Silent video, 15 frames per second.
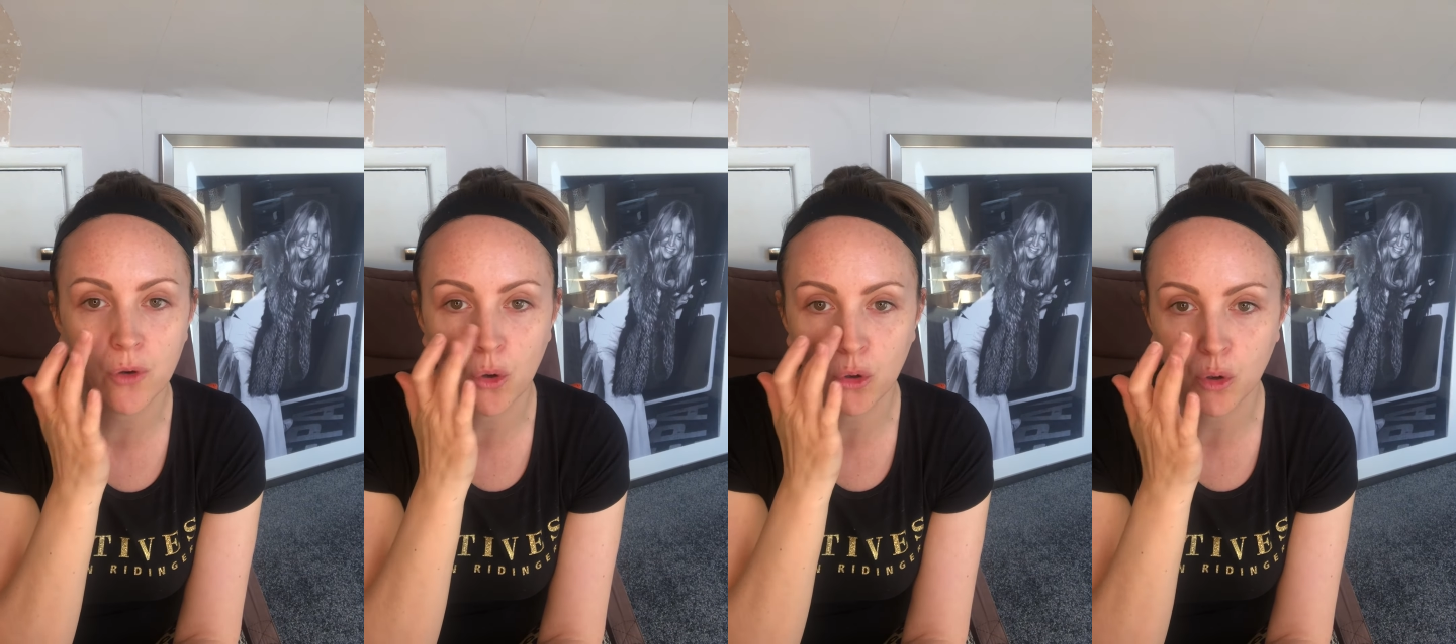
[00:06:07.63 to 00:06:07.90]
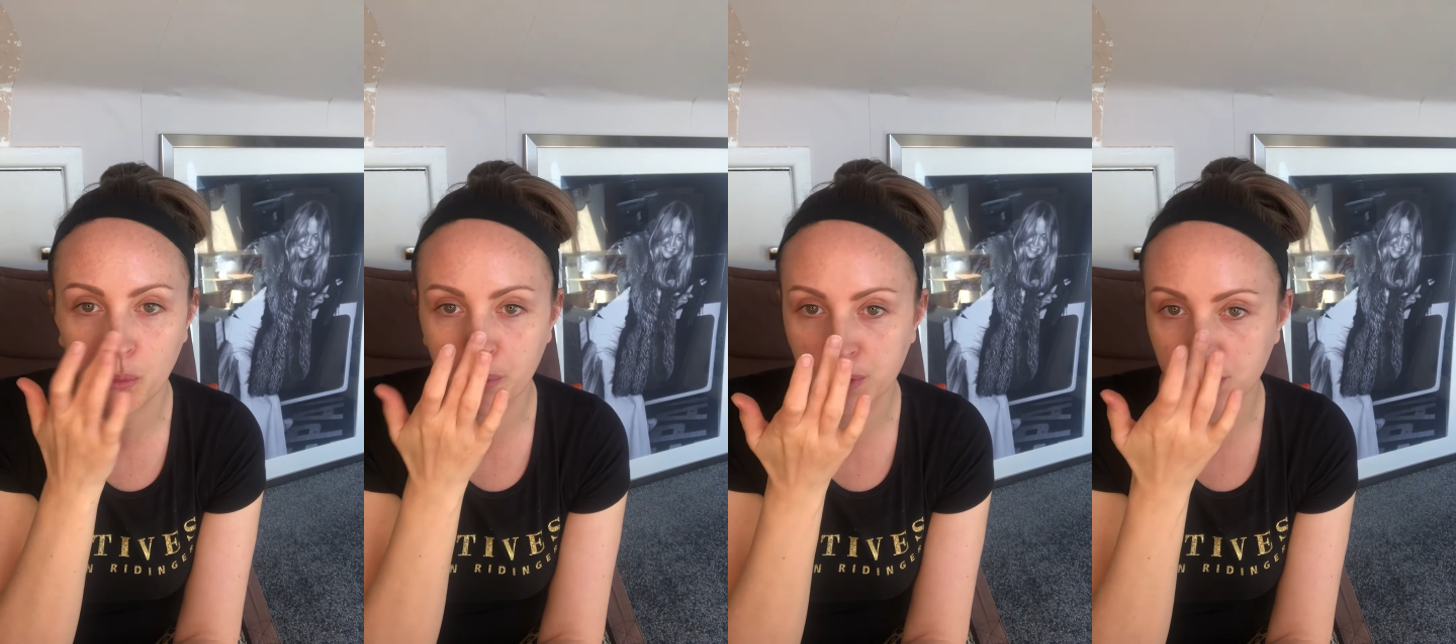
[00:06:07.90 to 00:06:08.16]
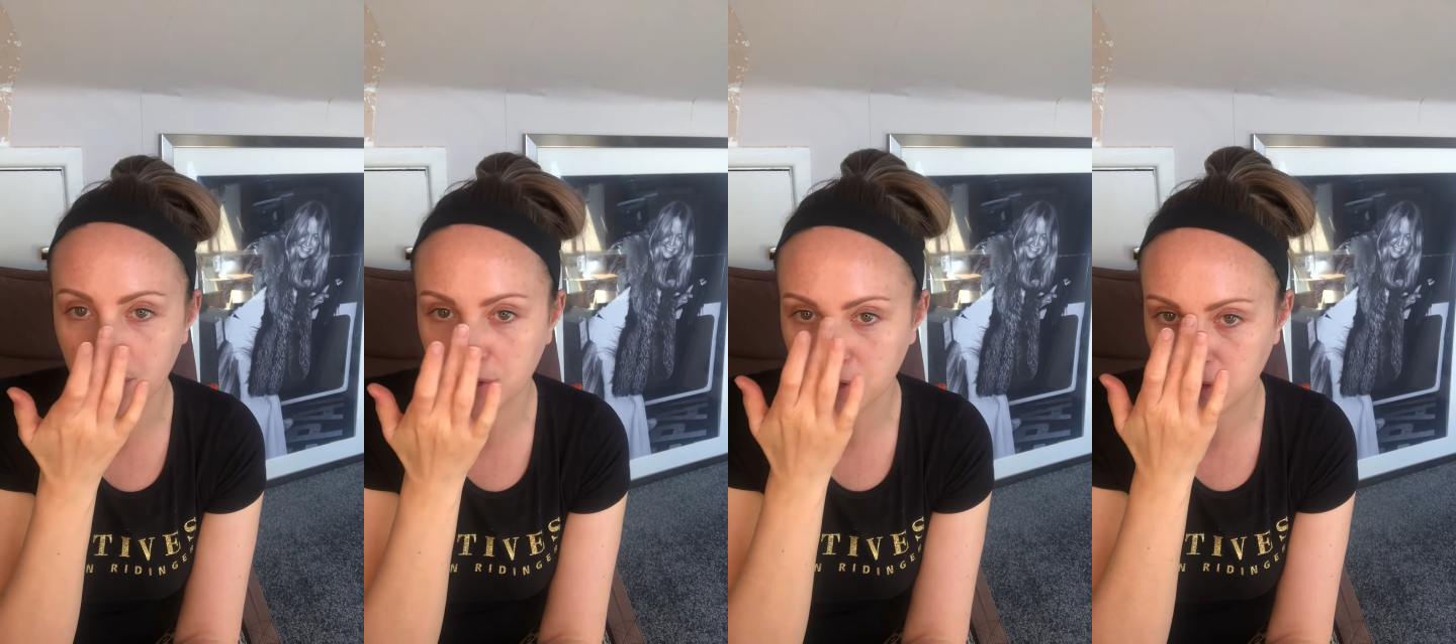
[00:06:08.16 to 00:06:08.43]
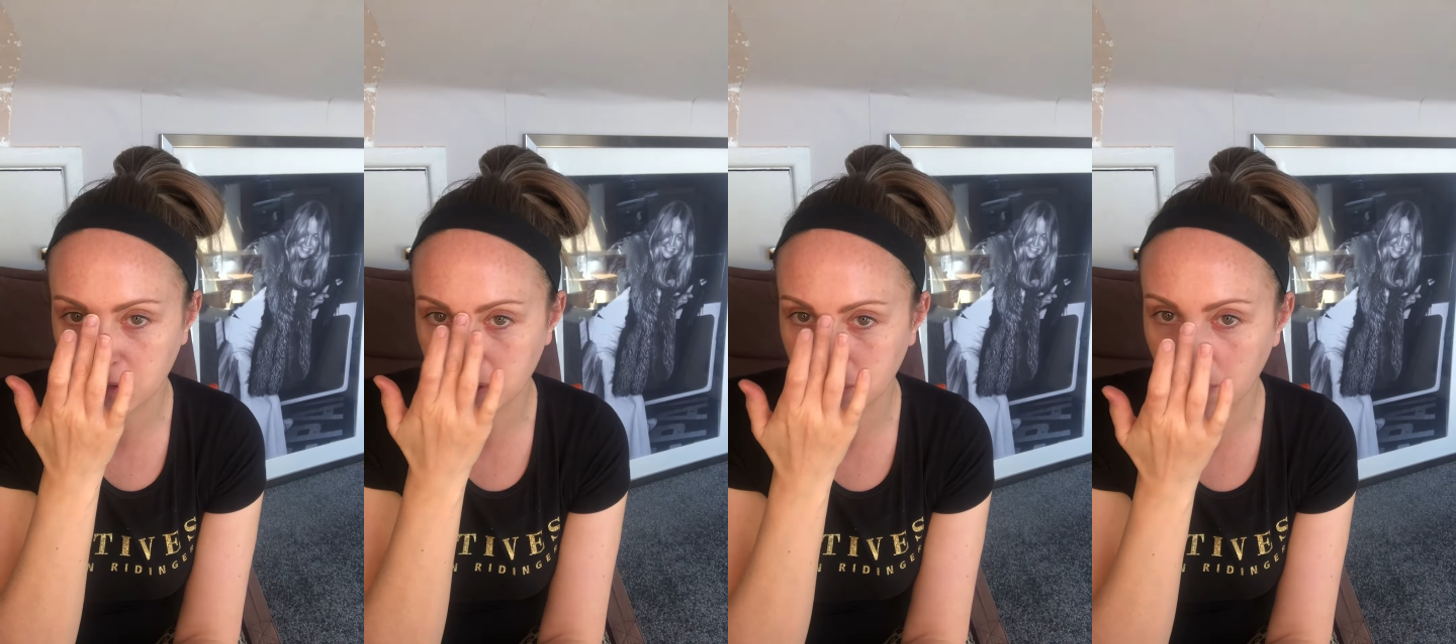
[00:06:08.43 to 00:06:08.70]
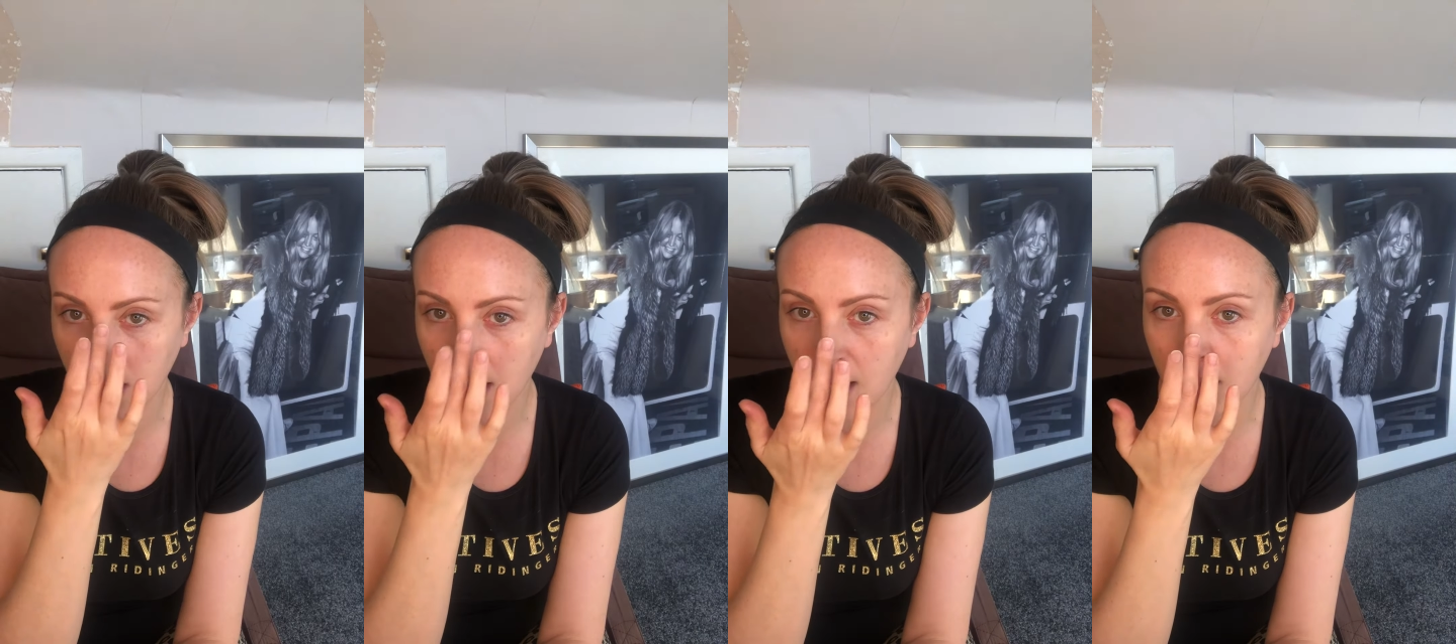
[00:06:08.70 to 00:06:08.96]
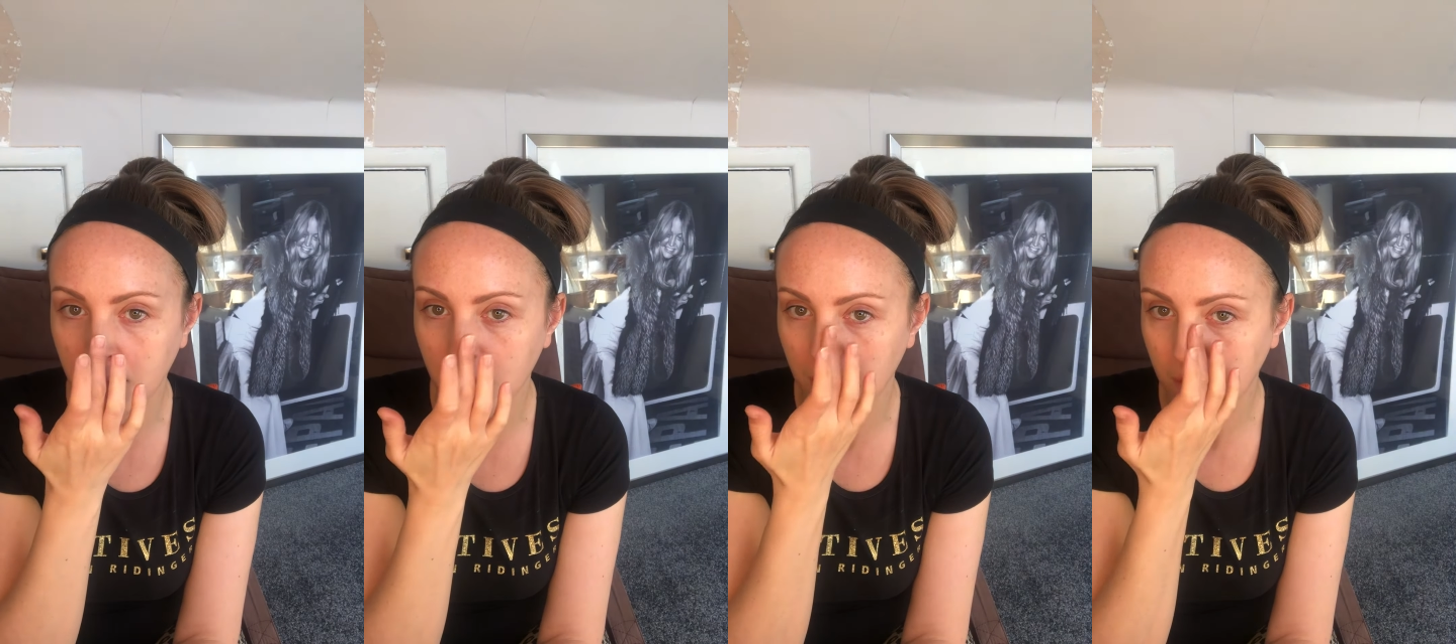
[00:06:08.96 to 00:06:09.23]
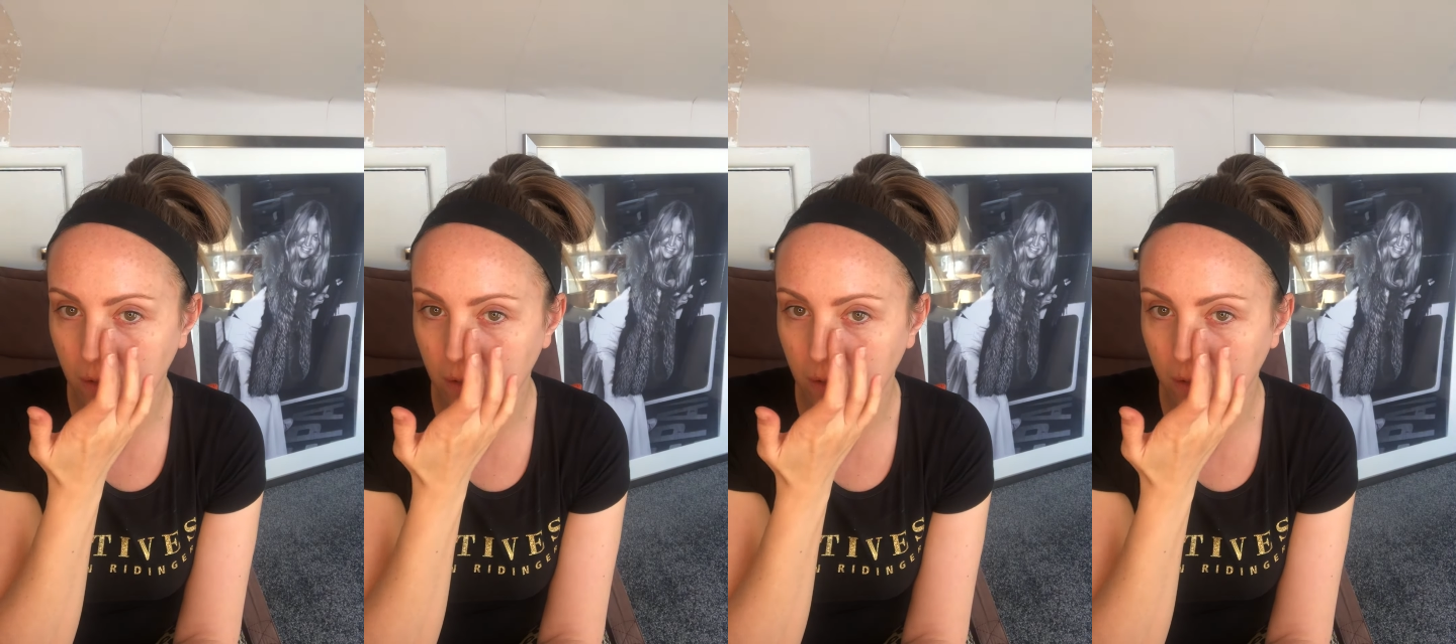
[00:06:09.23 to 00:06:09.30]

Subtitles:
oil production as well,